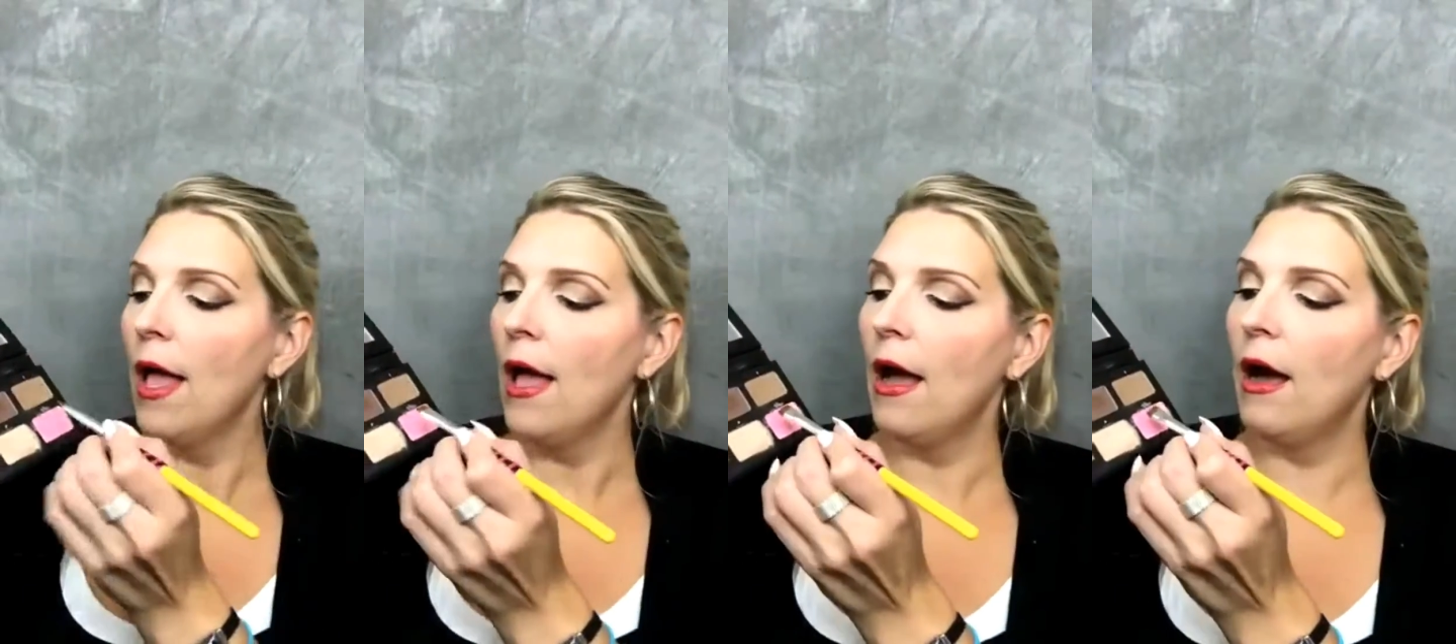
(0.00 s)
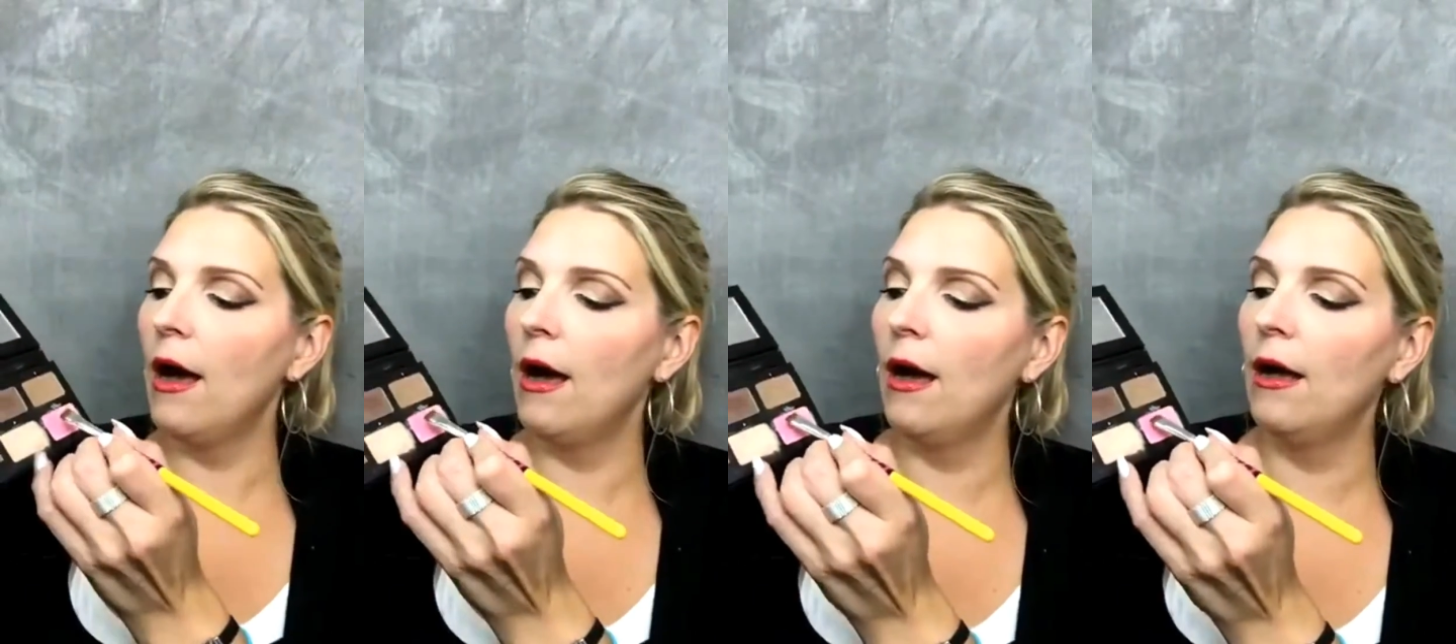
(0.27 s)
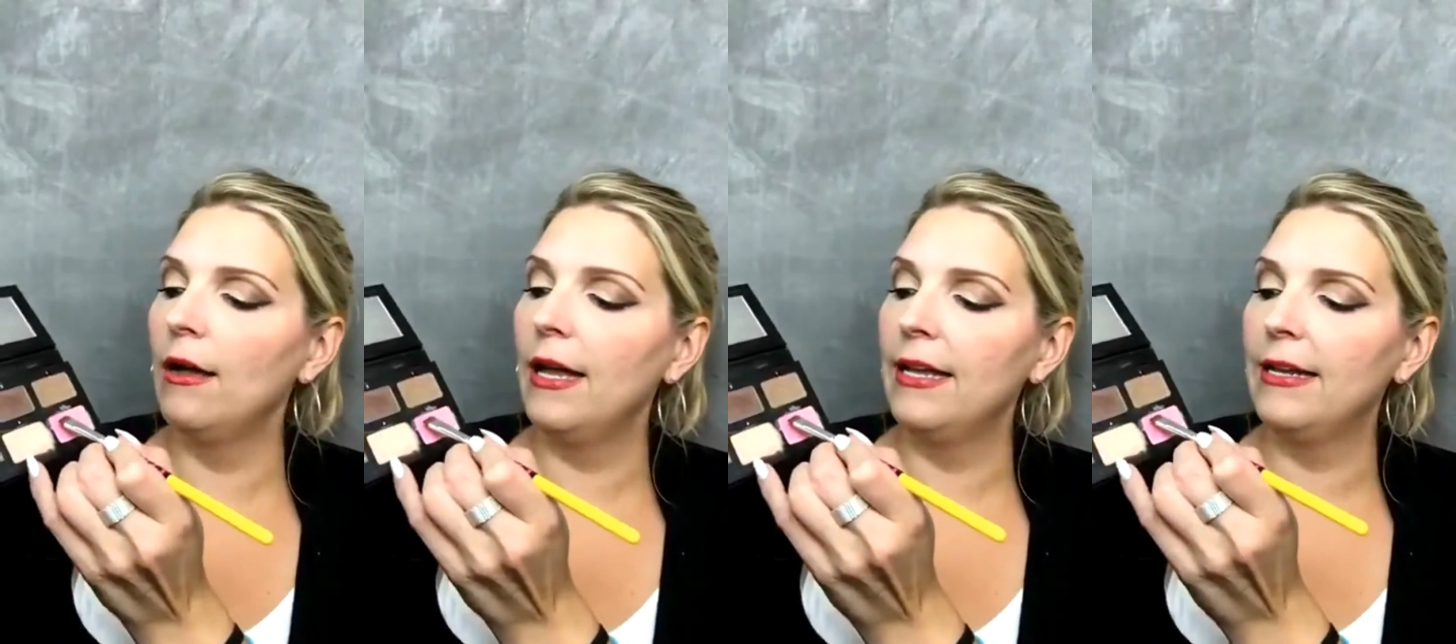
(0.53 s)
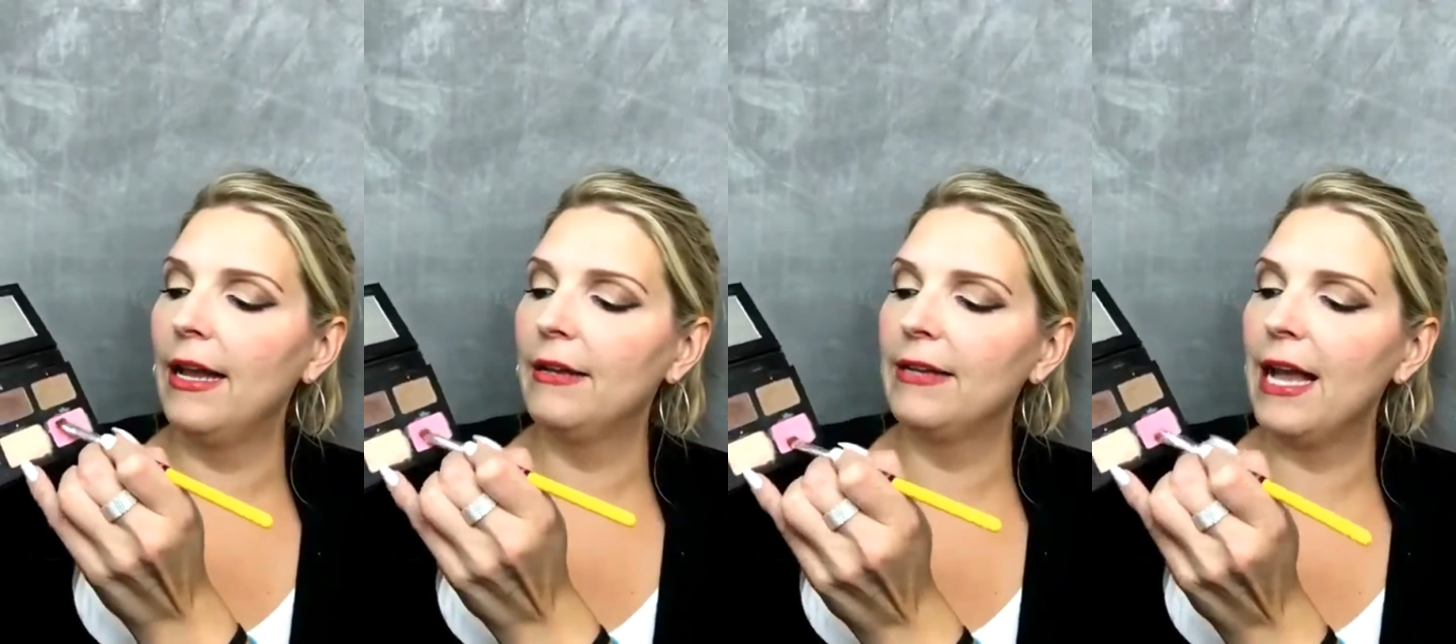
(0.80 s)
and
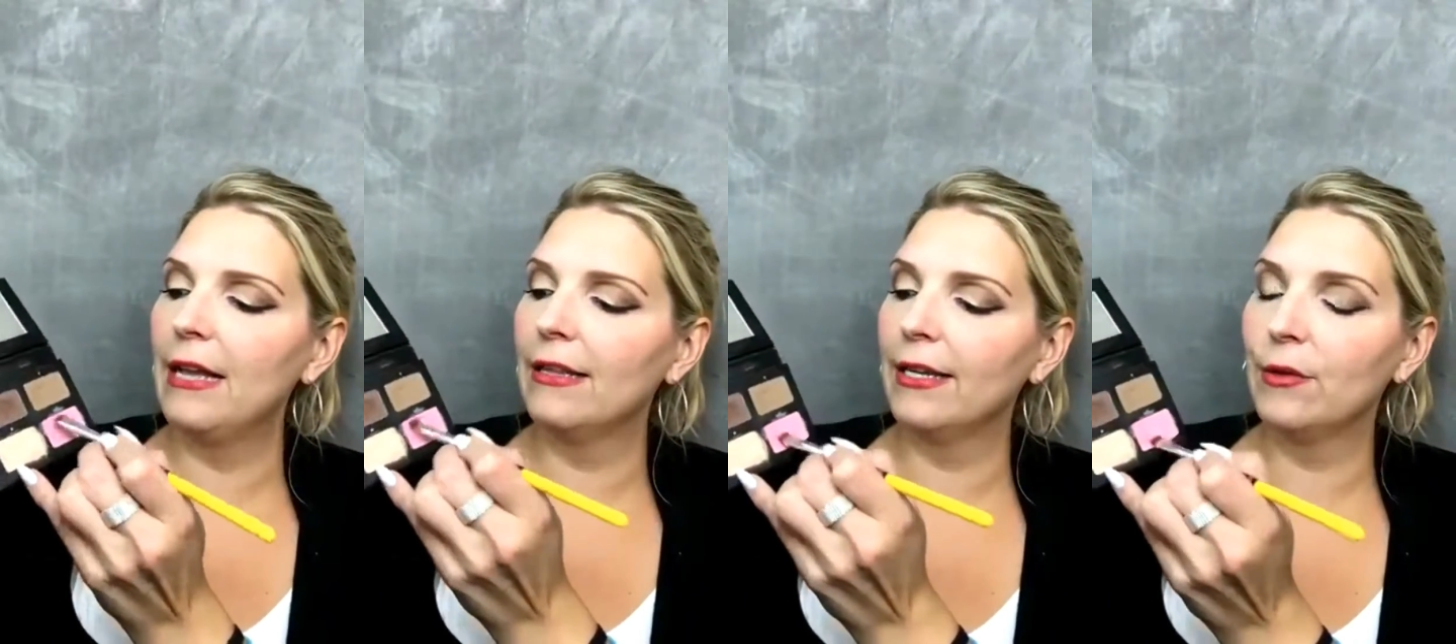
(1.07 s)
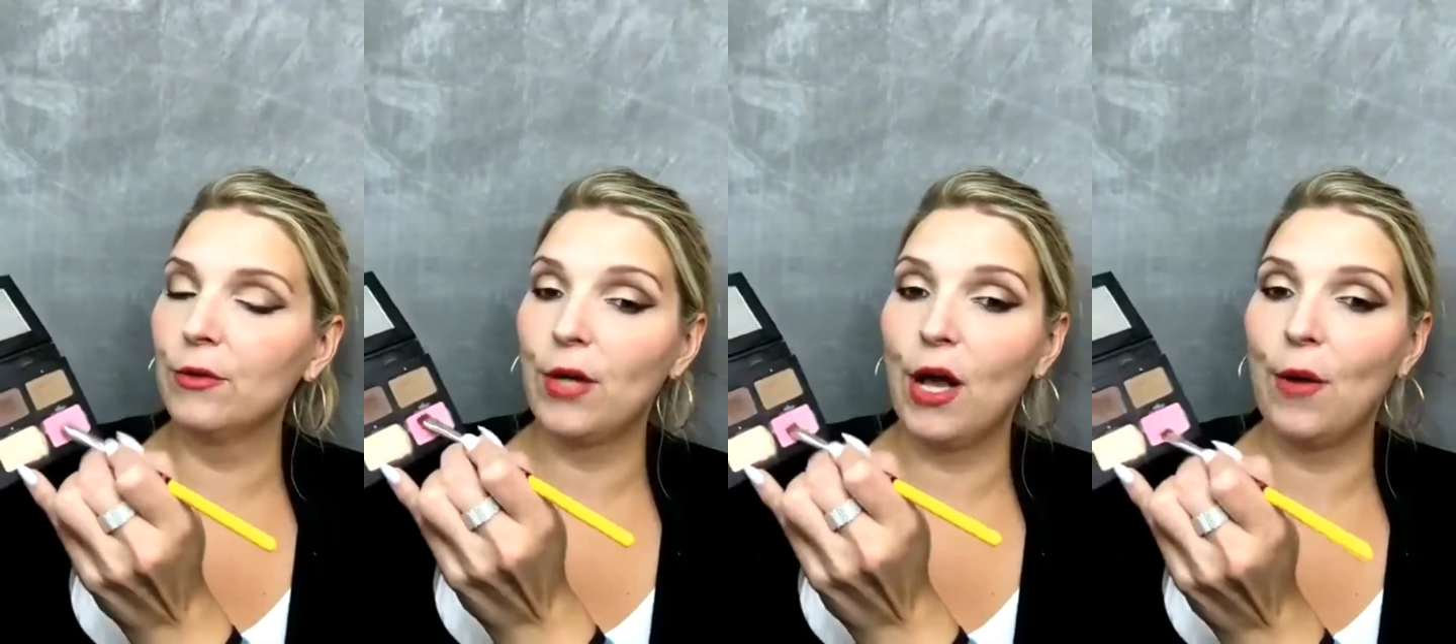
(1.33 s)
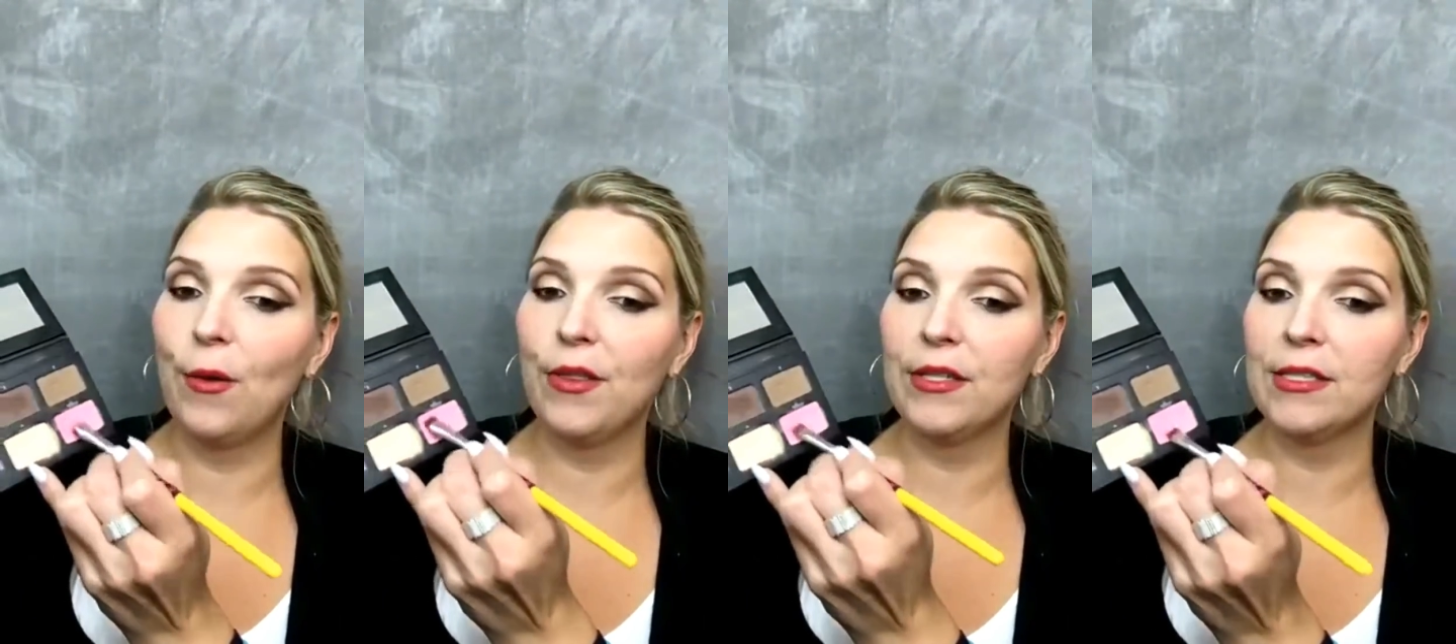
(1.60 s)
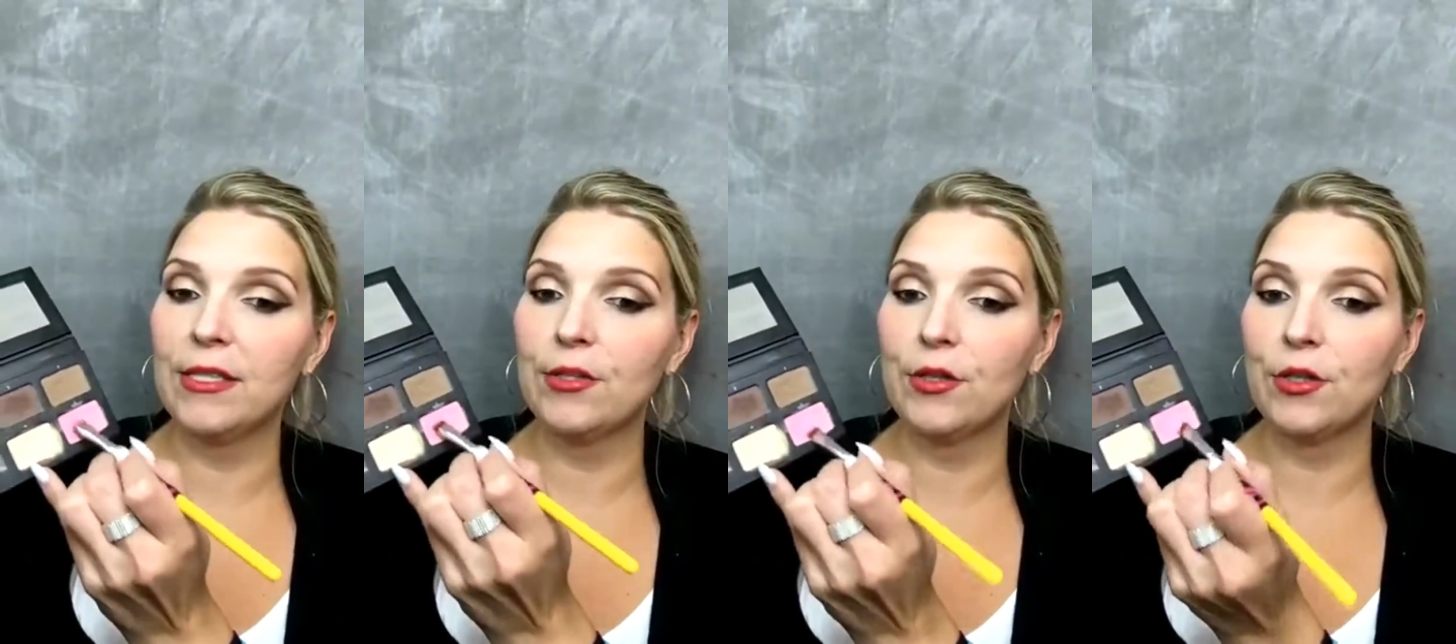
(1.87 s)
not like cut with a
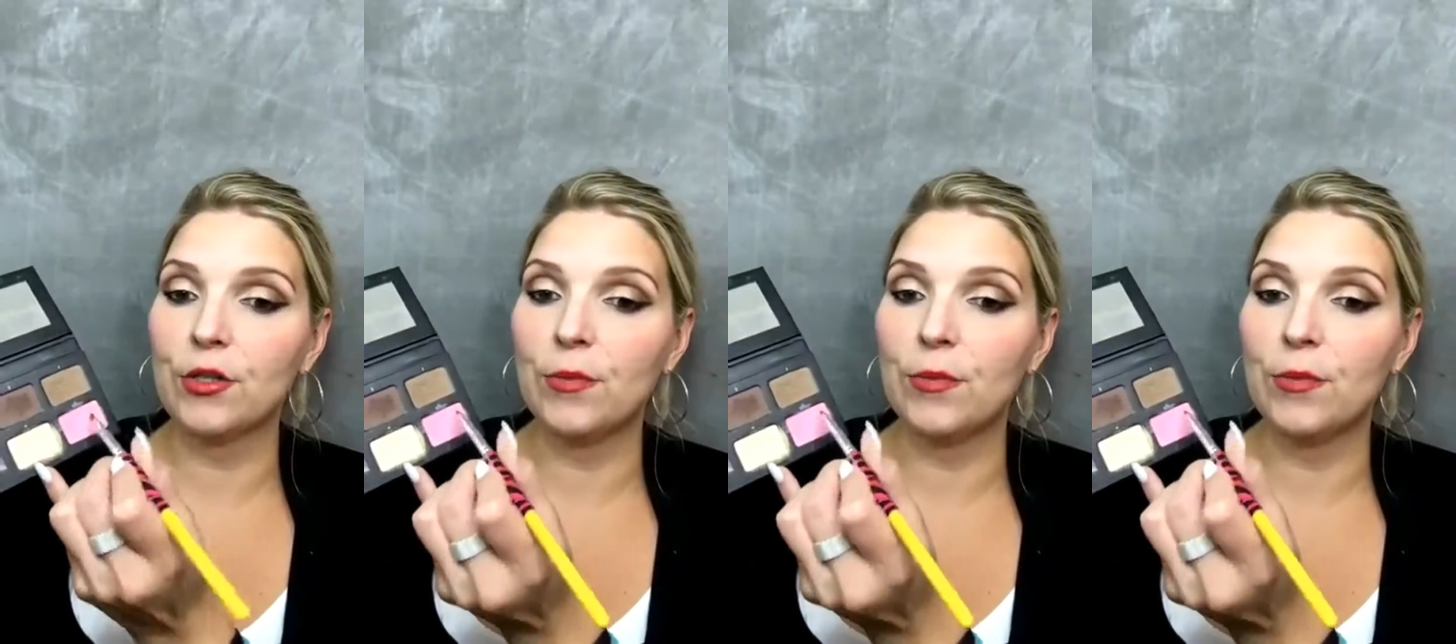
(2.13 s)
scissors,